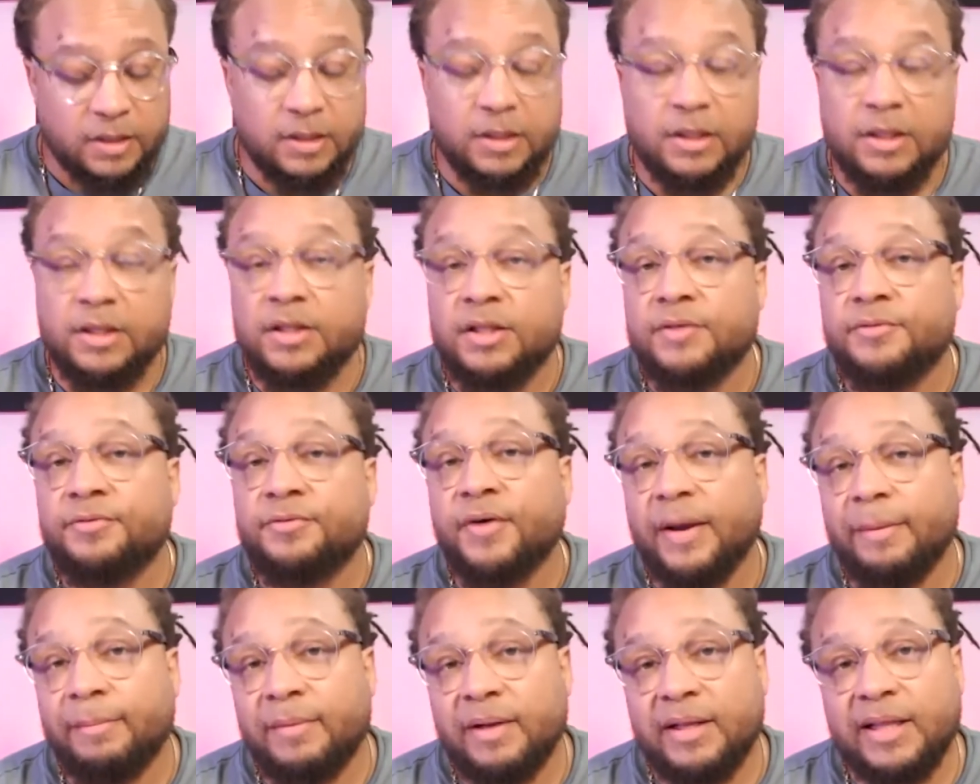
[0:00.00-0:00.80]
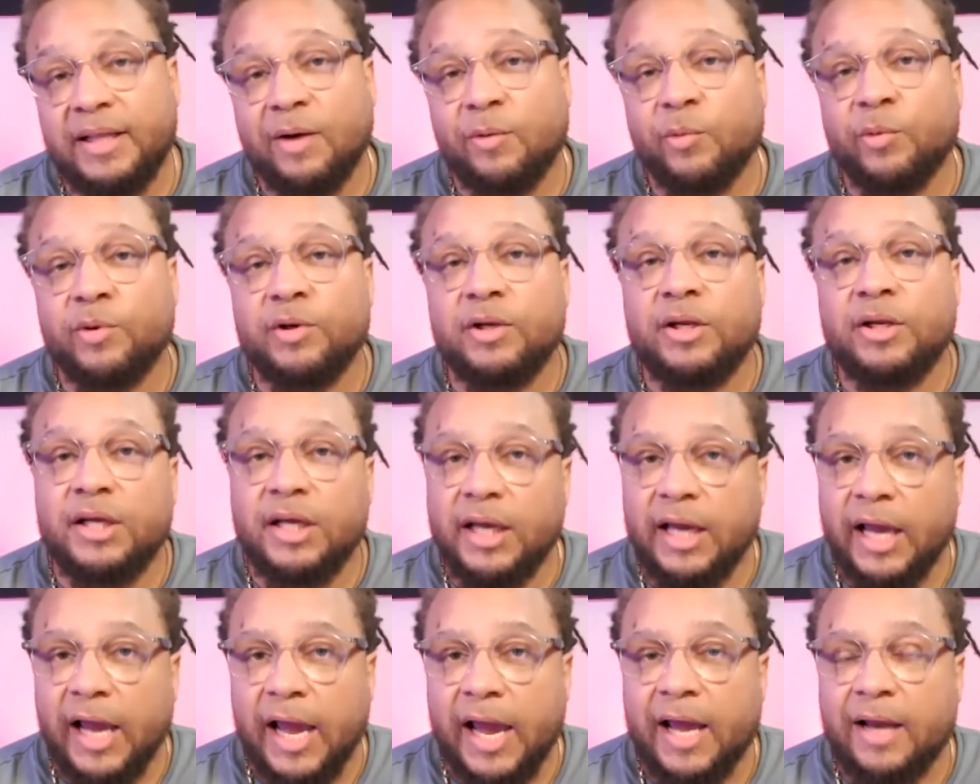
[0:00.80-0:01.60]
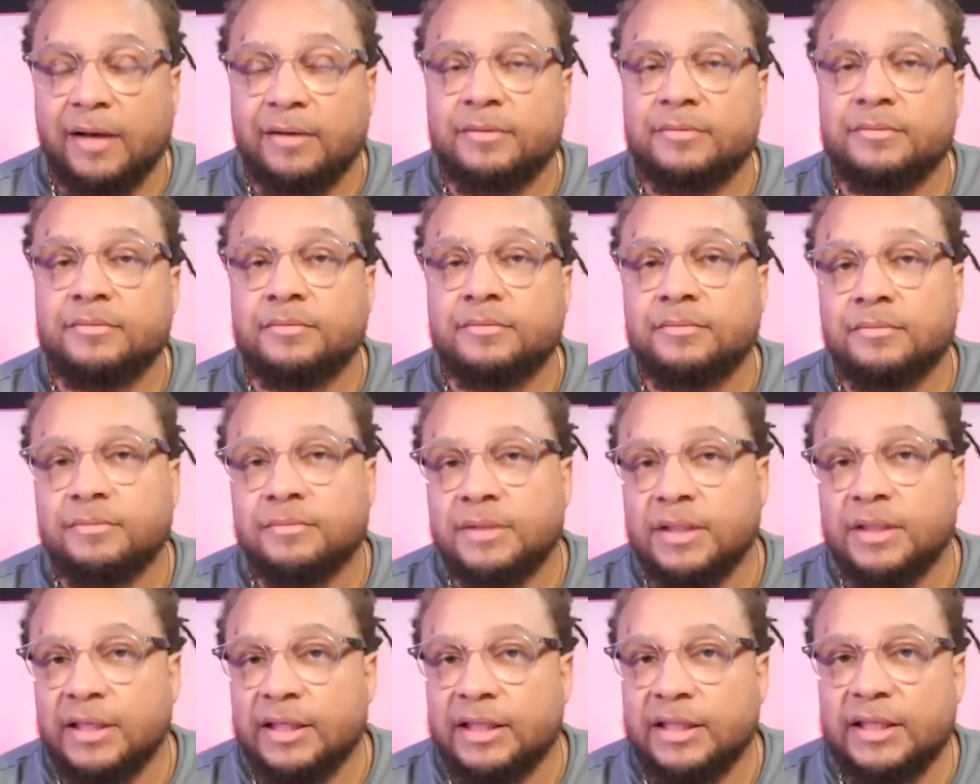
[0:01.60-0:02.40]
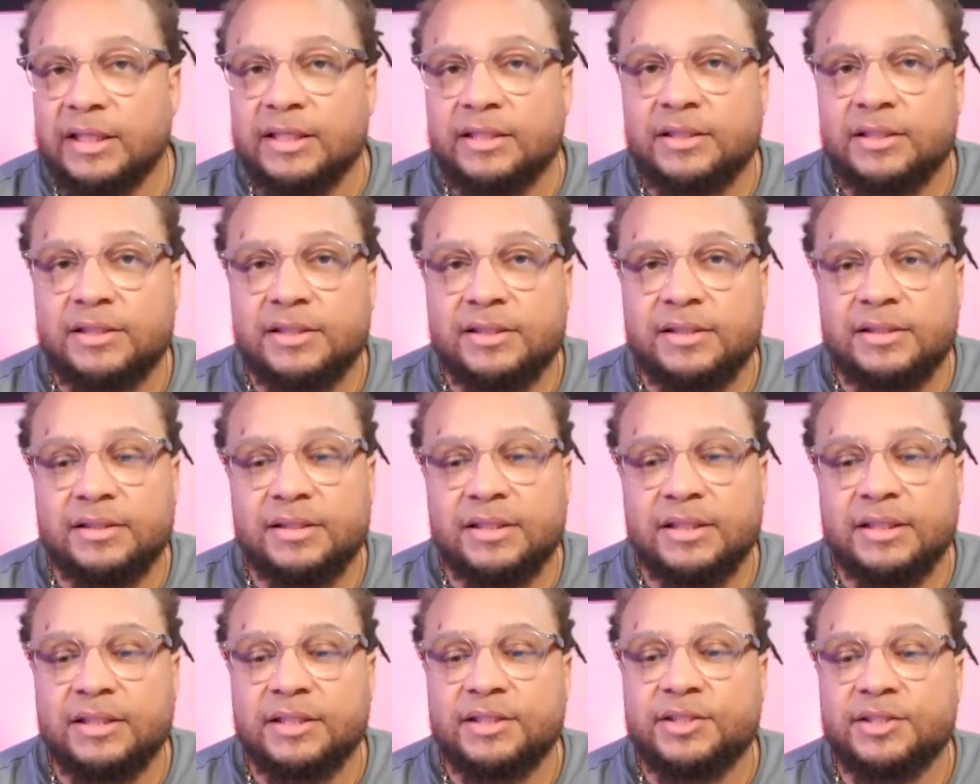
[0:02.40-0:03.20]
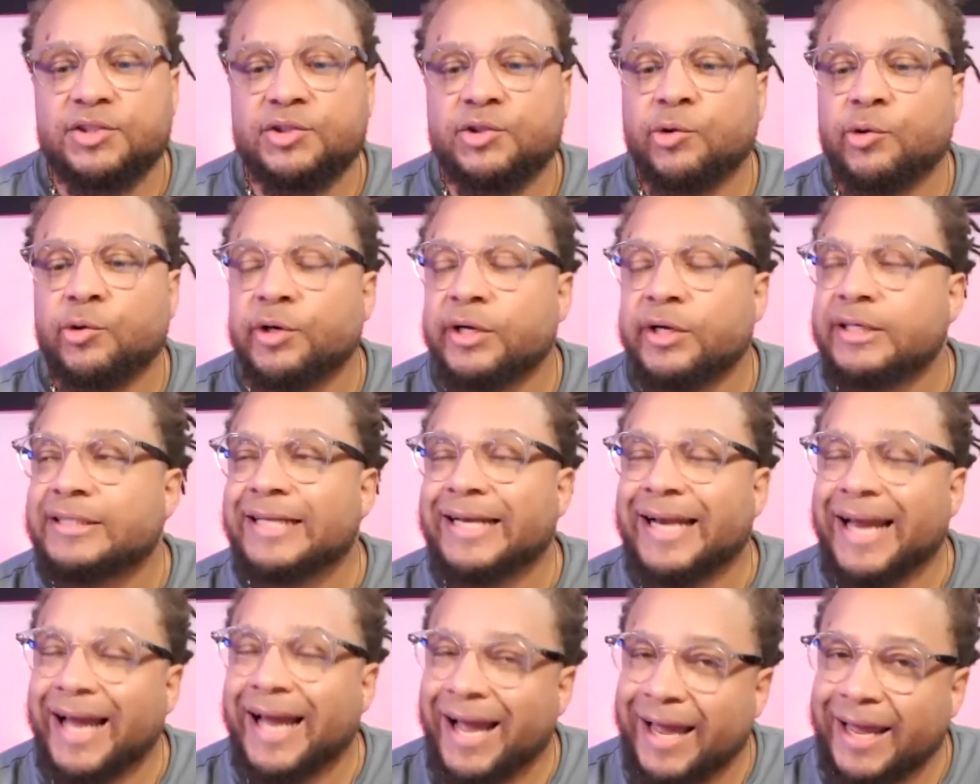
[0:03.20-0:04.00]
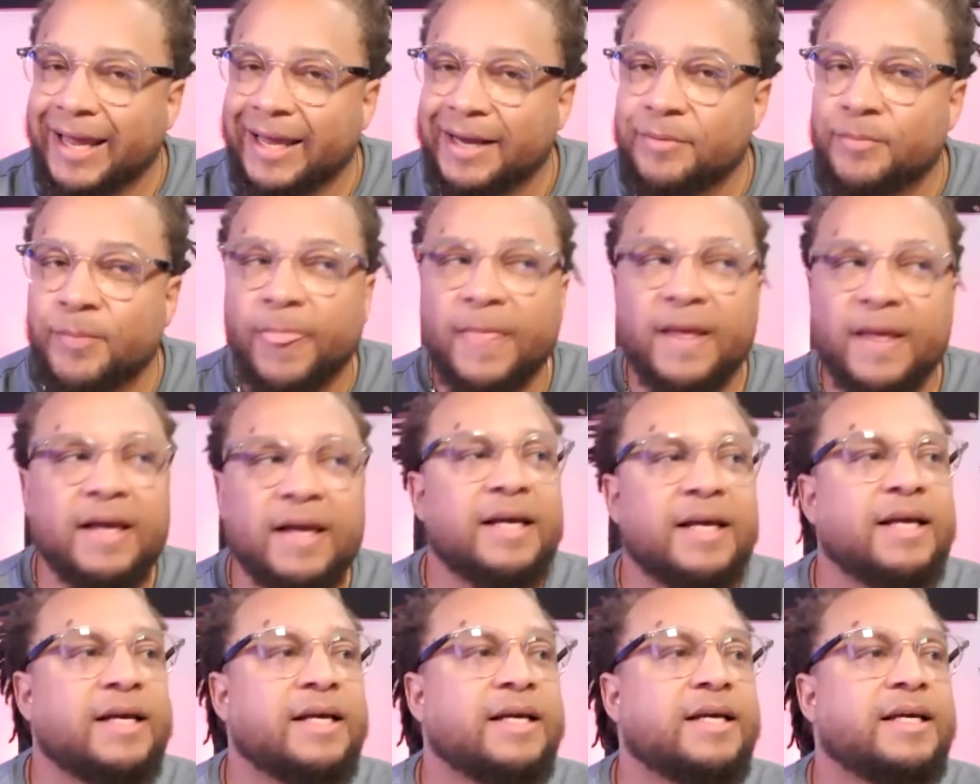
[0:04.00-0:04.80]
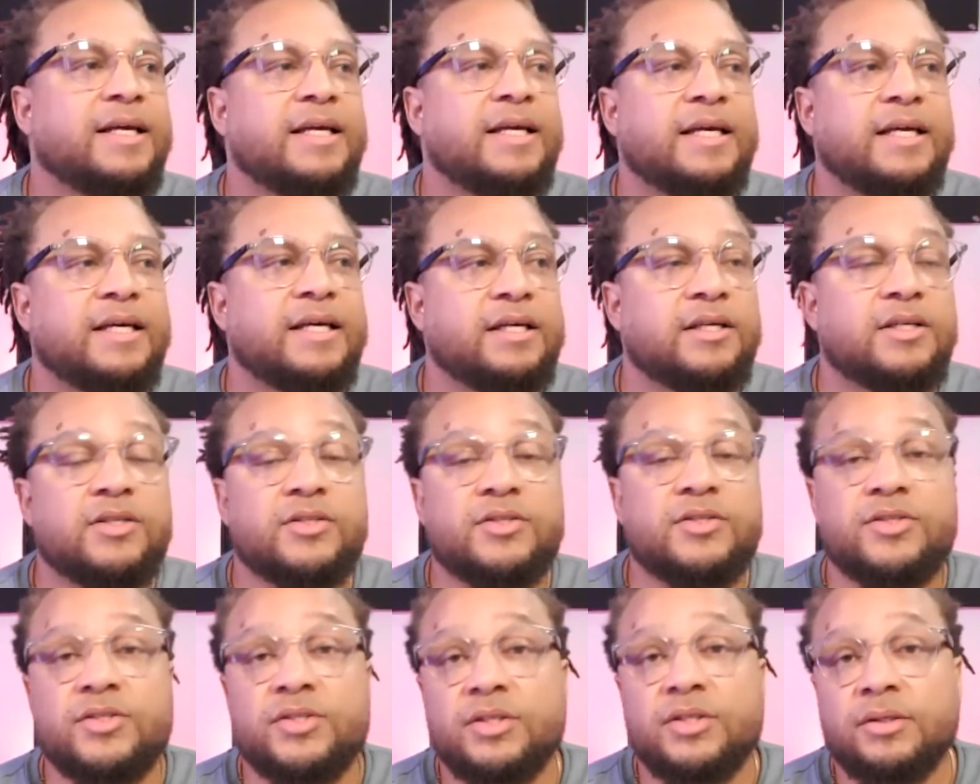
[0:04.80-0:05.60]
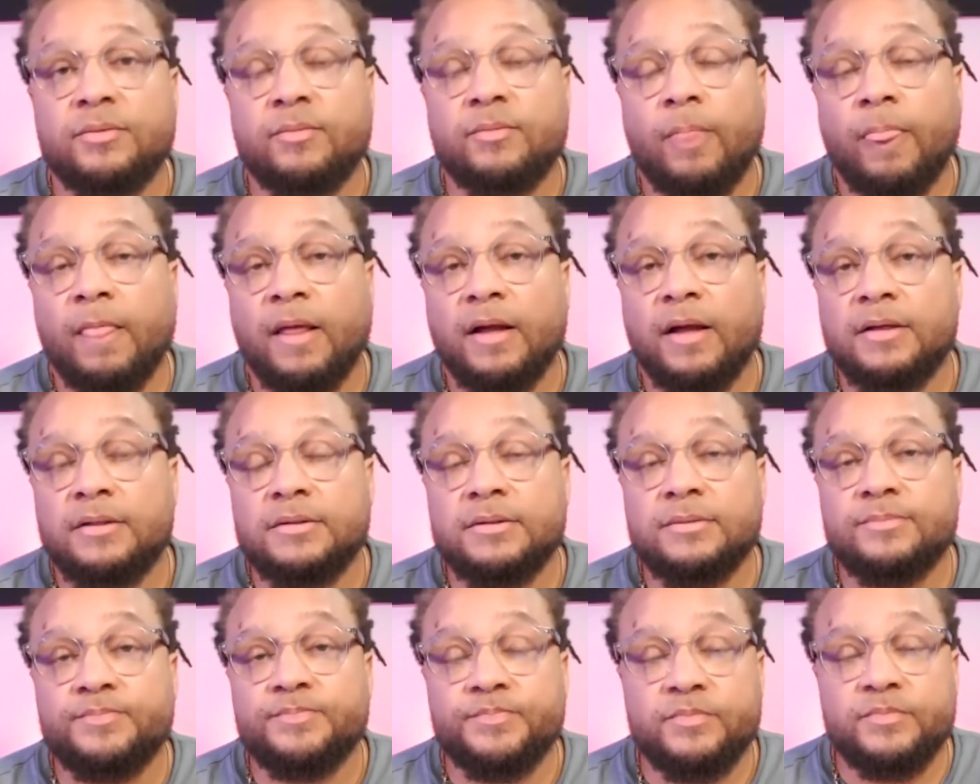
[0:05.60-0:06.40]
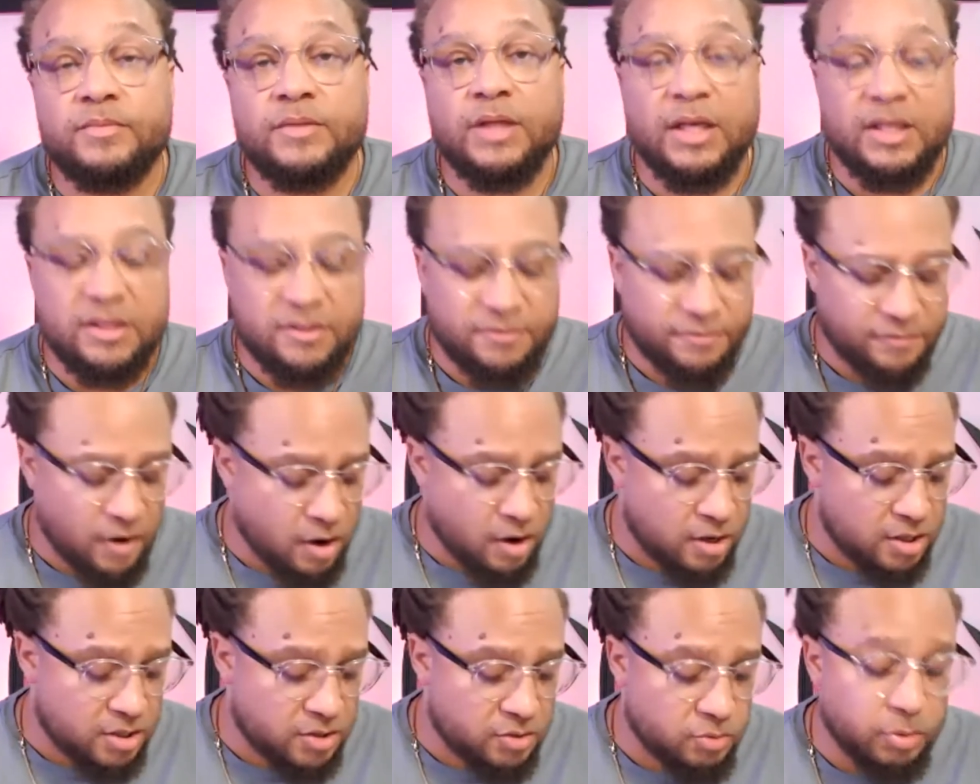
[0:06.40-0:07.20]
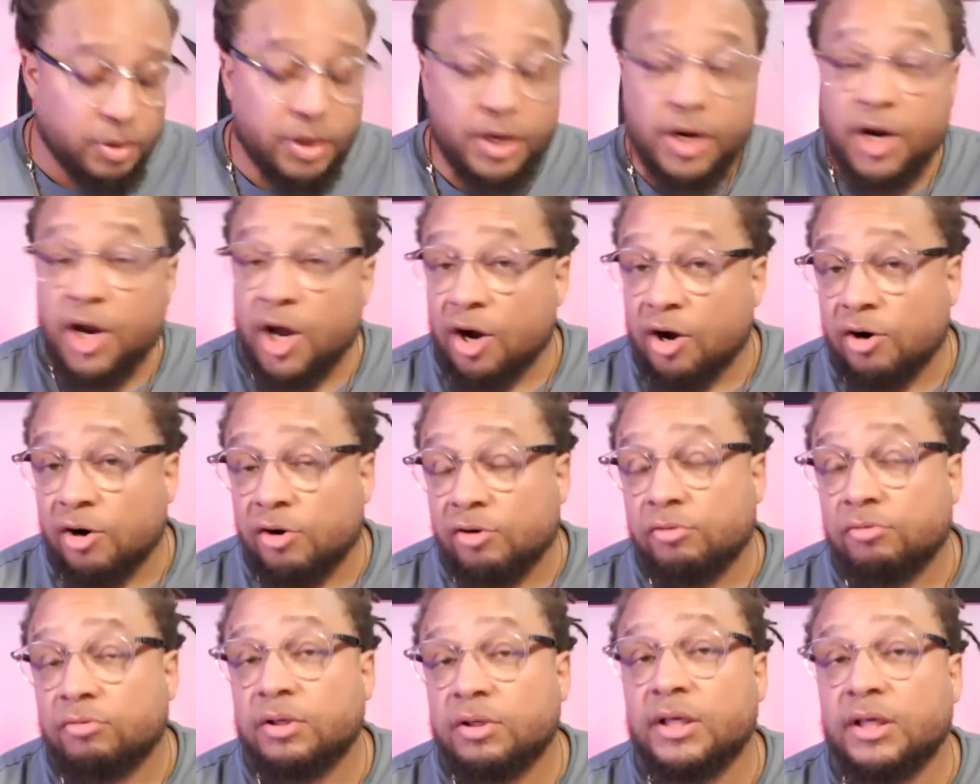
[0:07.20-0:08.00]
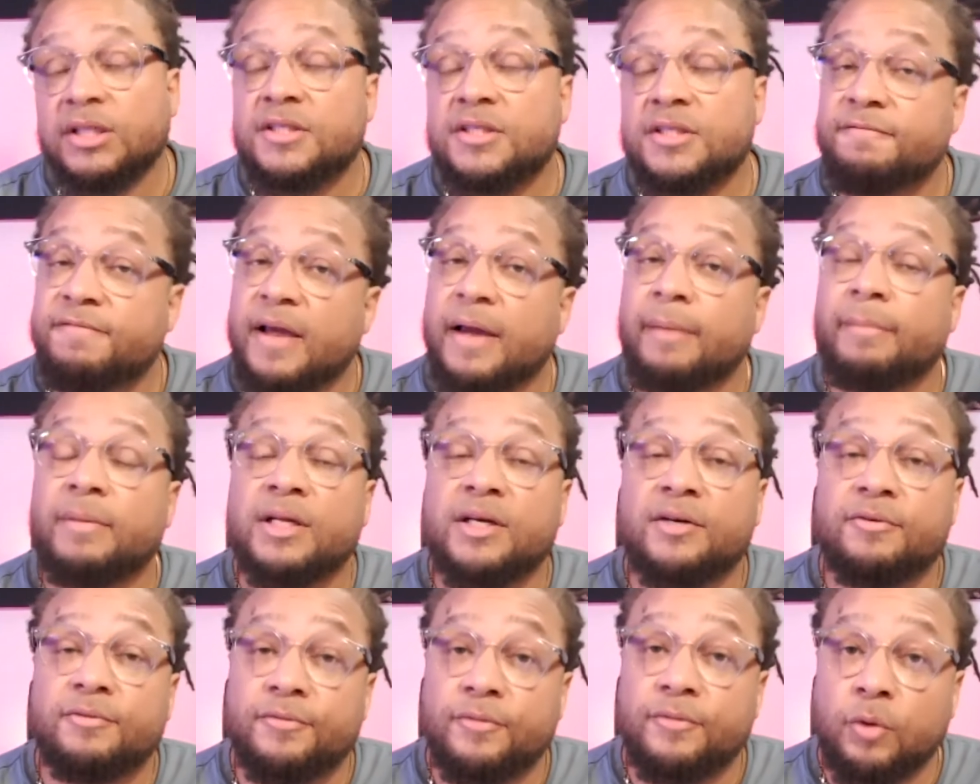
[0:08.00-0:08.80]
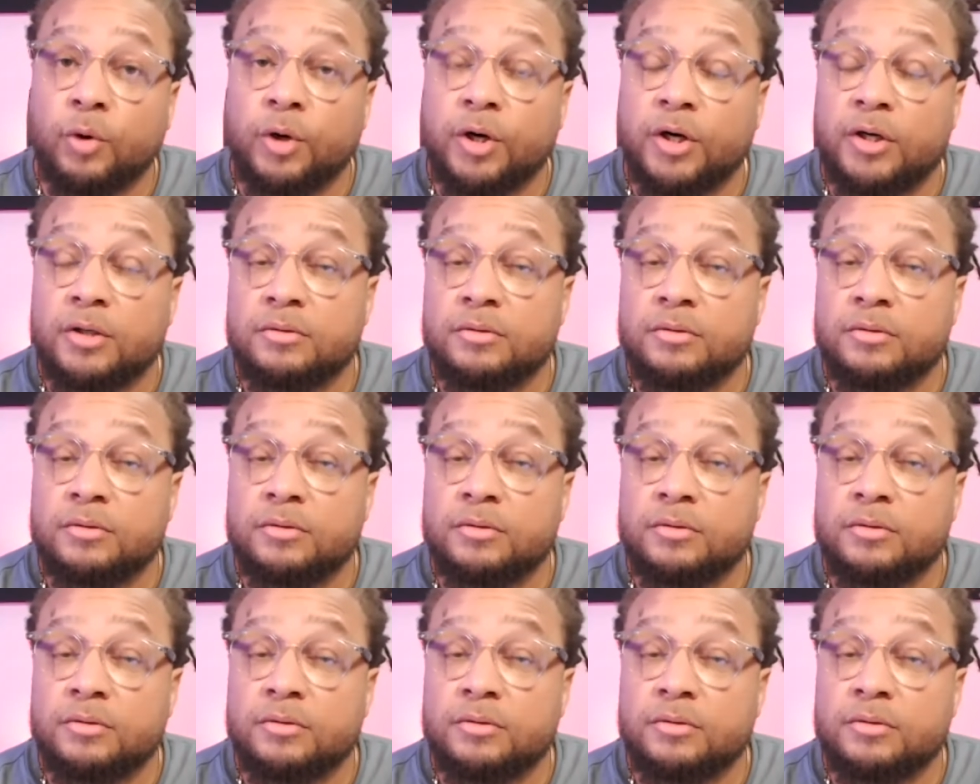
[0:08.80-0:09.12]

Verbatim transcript: The family that we're looking at in this in this story tonight is, as far as we know, it's a family of four.